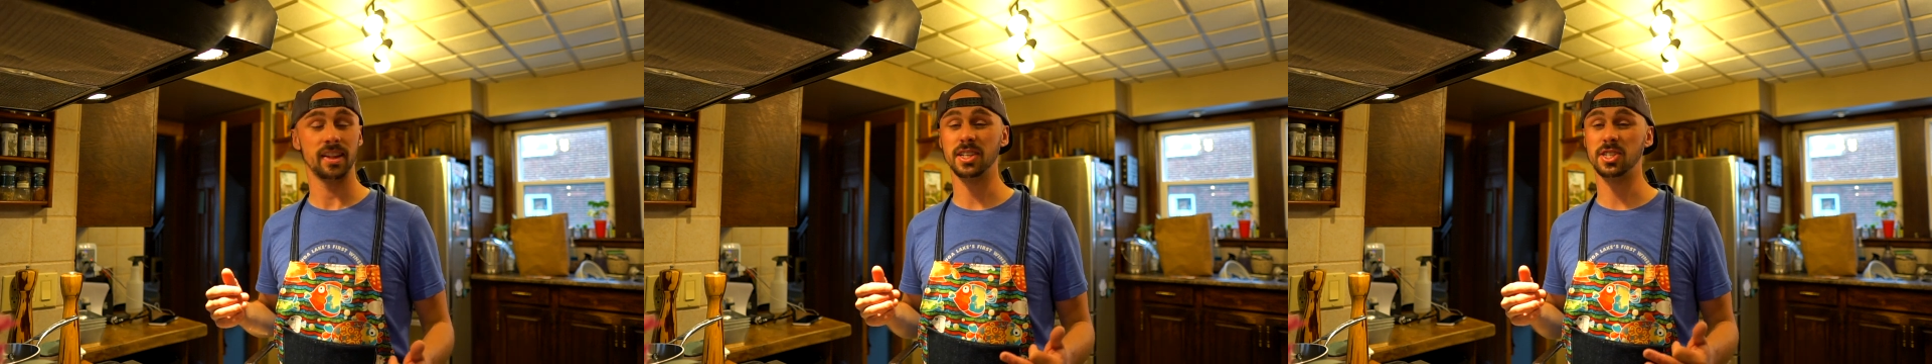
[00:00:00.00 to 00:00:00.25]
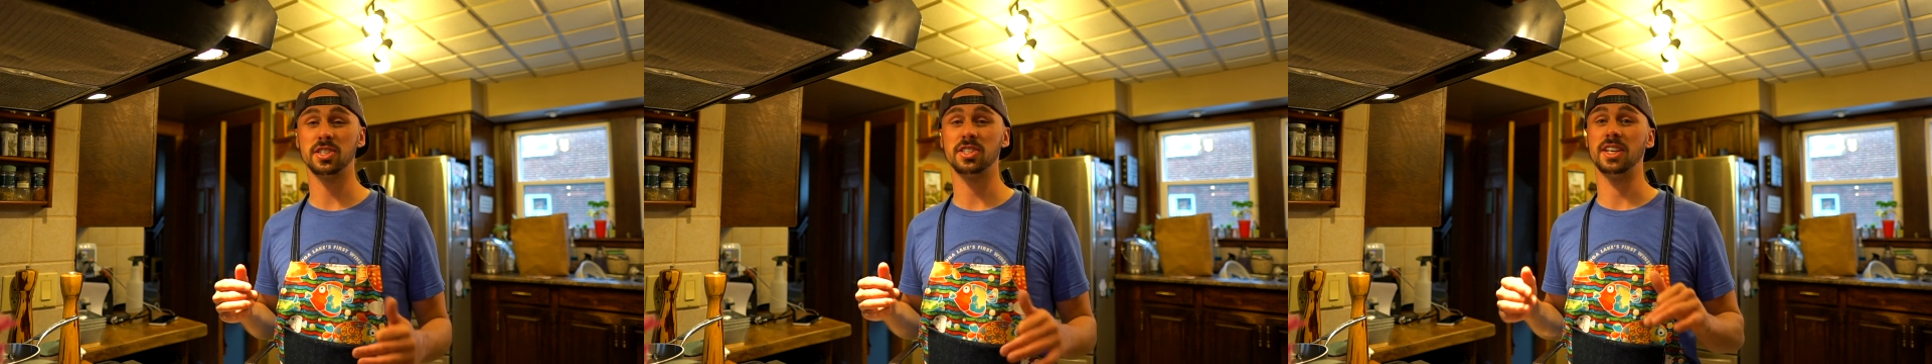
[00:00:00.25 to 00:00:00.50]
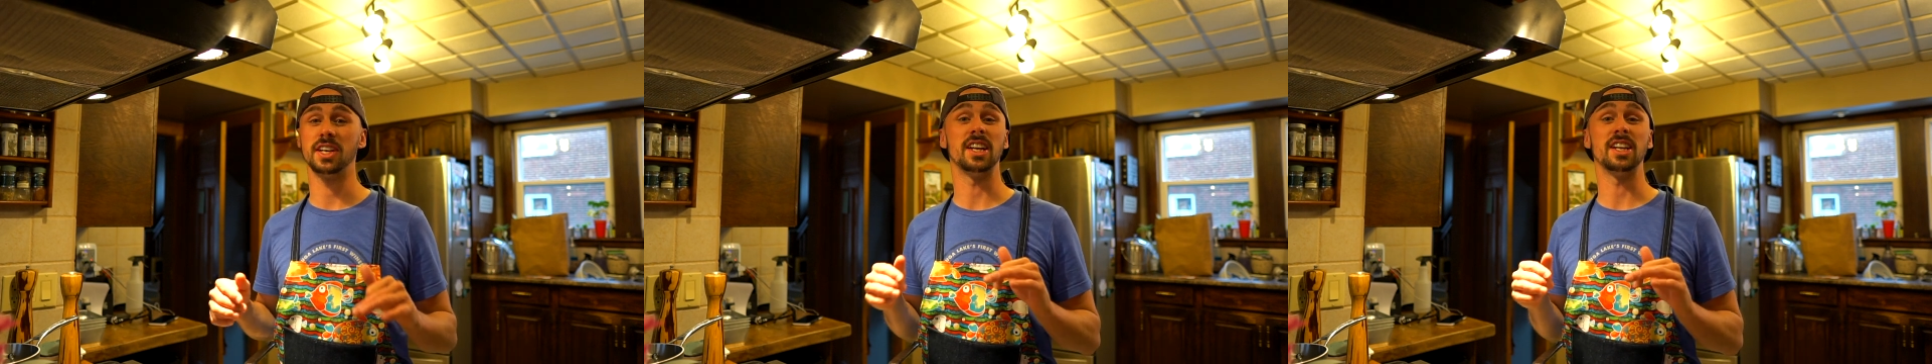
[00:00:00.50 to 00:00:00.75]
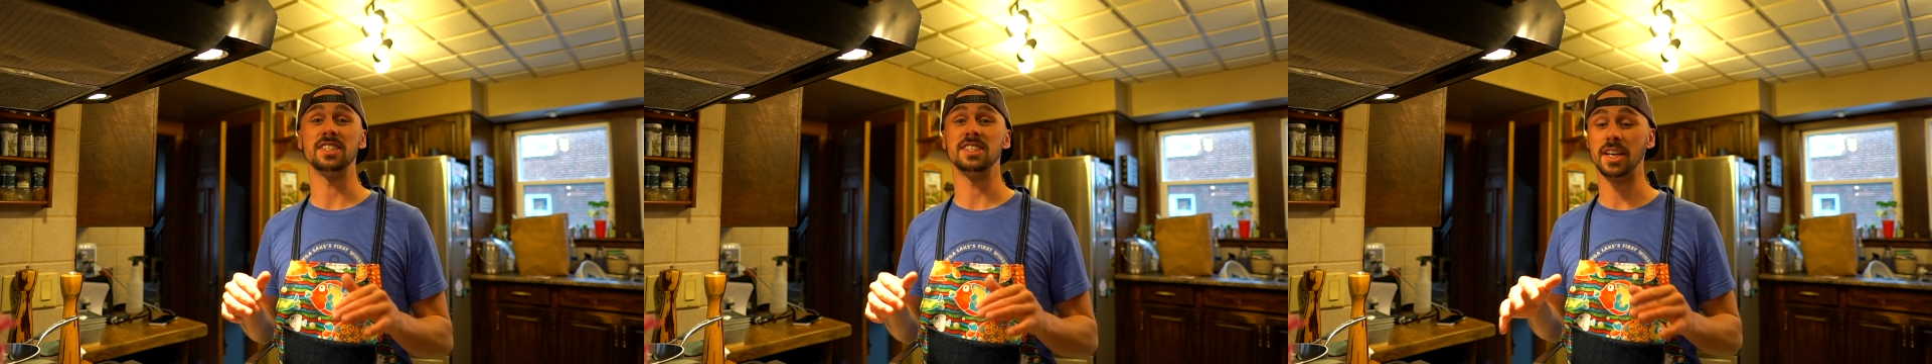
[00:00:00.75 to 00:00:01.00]
that's just an
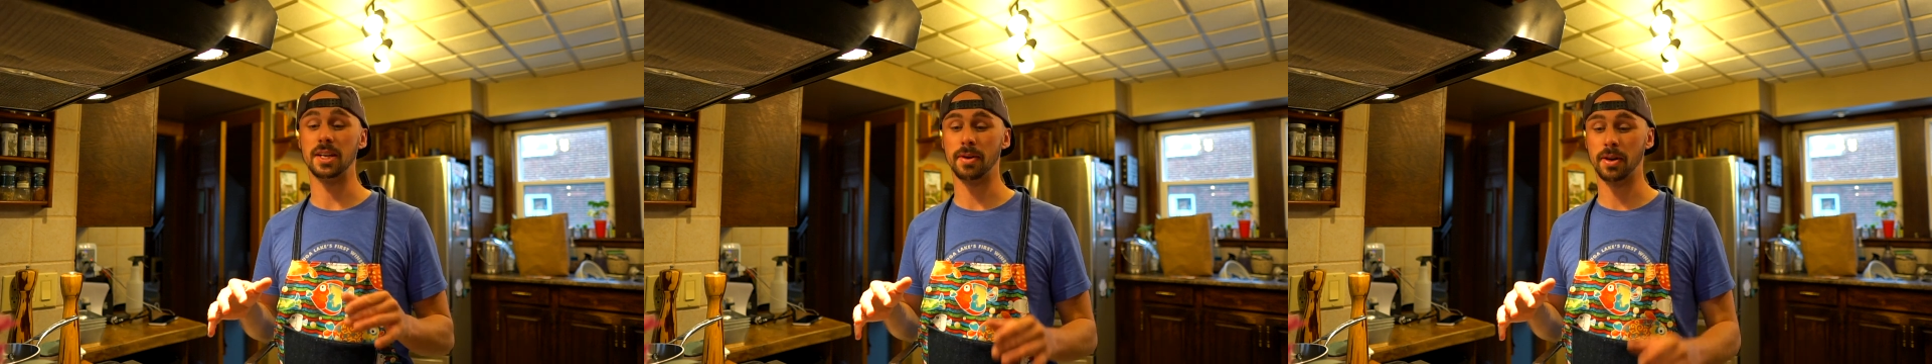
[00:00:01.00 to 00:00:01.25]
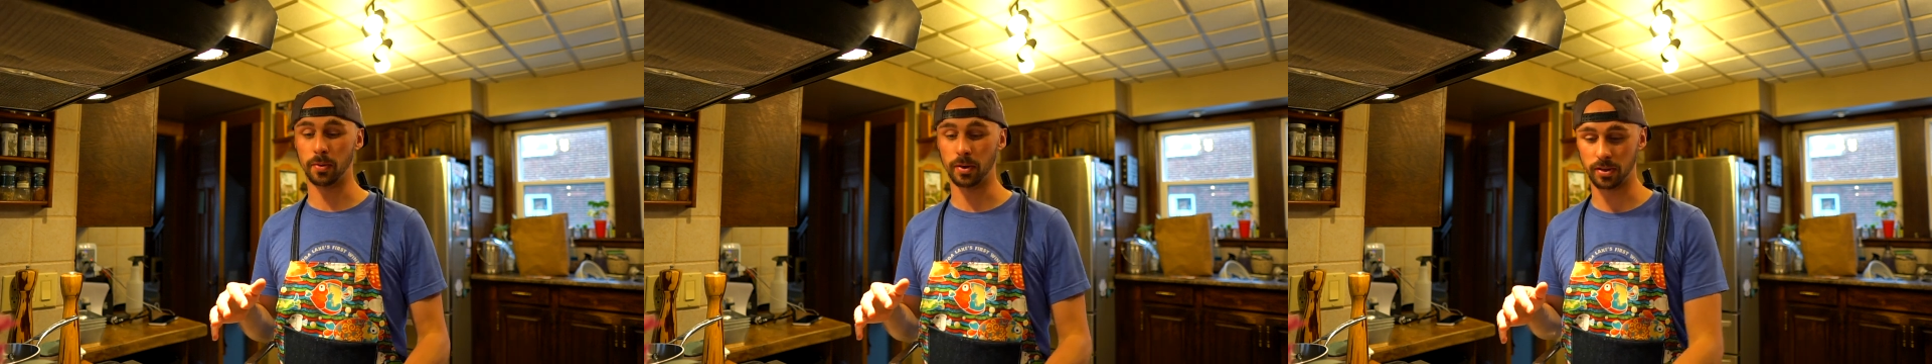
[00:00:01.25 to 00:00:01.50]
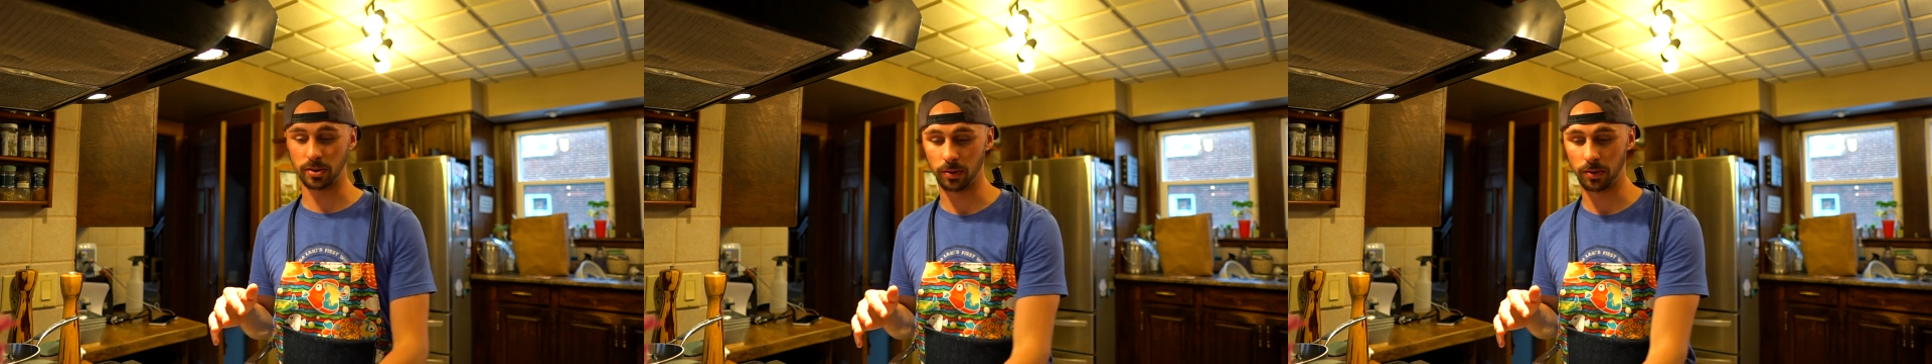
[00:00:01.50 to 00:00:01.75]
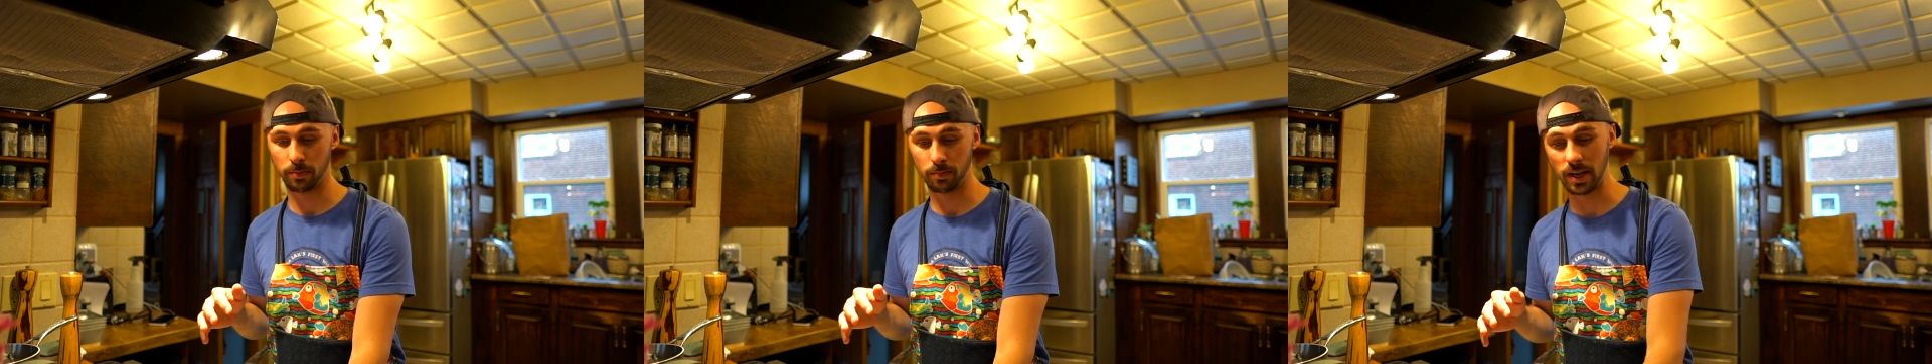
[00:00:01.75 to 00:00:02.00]
insane amount of work.
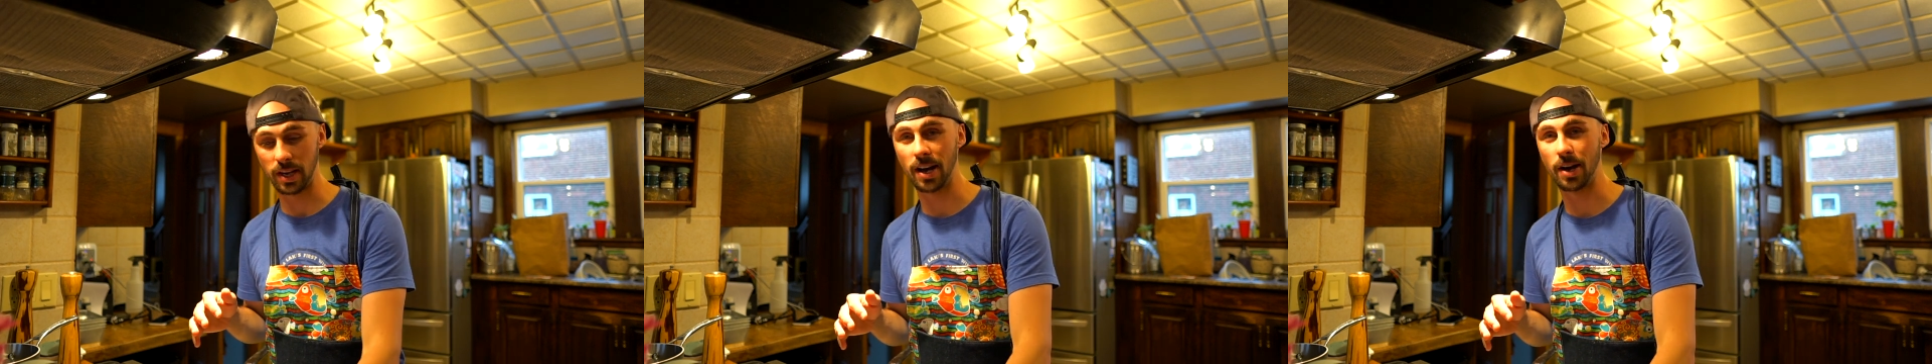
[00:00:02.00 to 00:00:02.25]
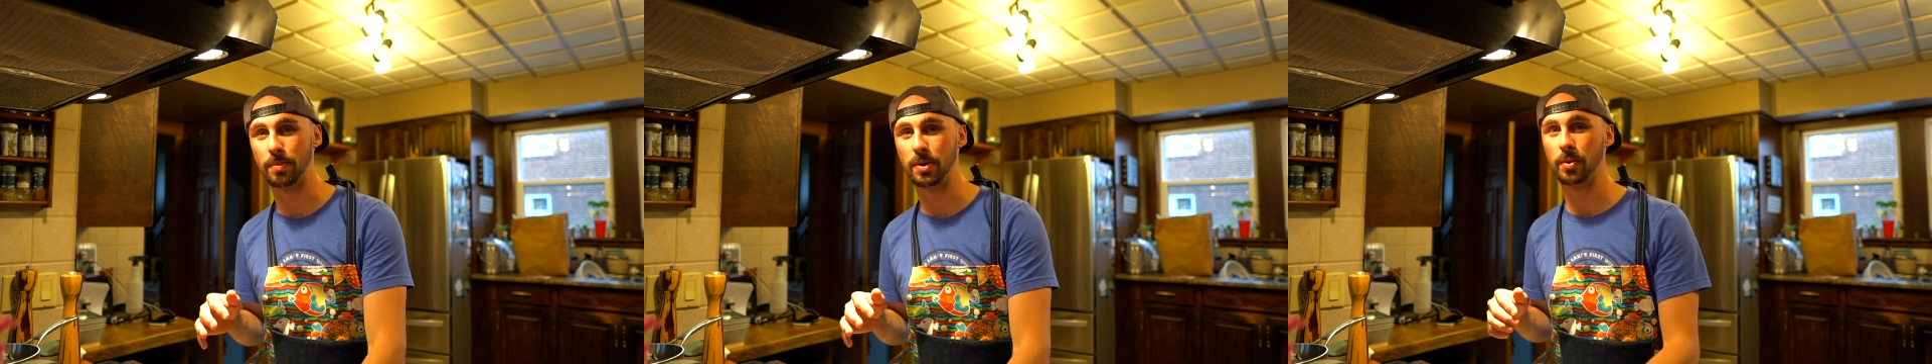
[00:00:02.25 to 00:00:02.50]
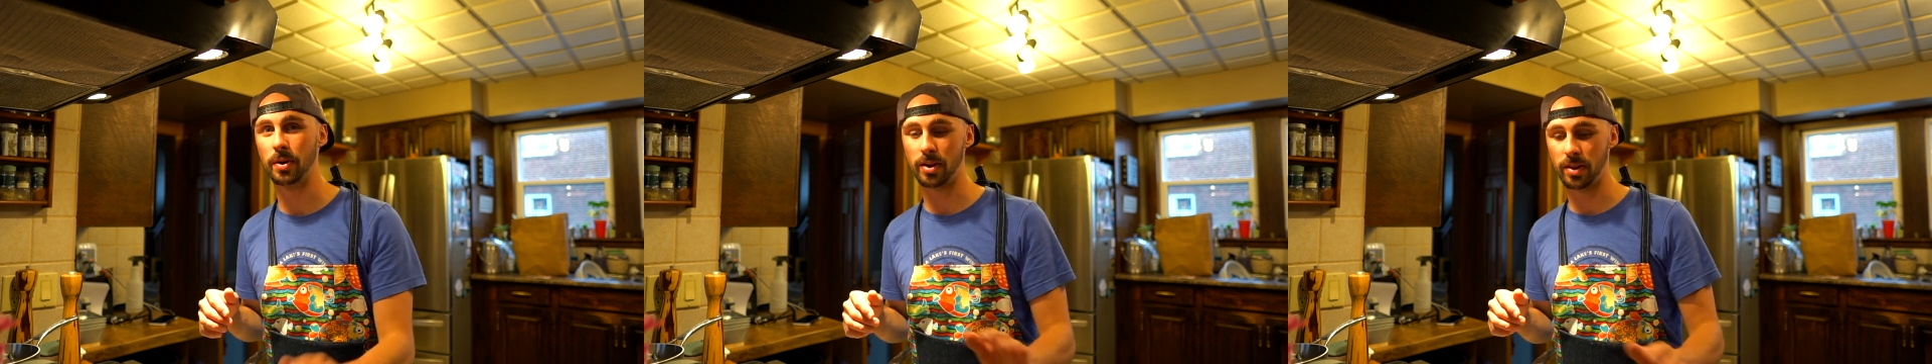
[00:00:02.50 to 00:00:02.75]
So be uh, be wary